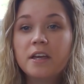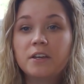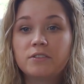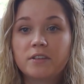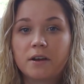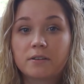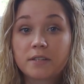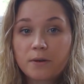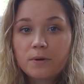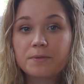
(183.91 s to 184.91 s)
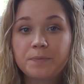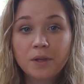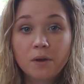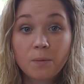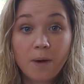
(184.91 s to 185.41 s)
So I was like, well,
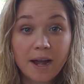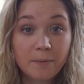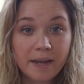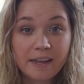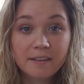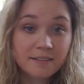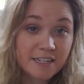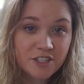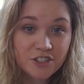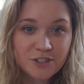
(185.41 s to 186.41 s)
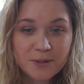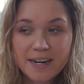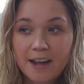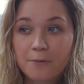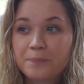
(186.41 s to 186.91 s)
why wait? Let's just do it
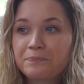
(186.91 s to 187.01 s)
now.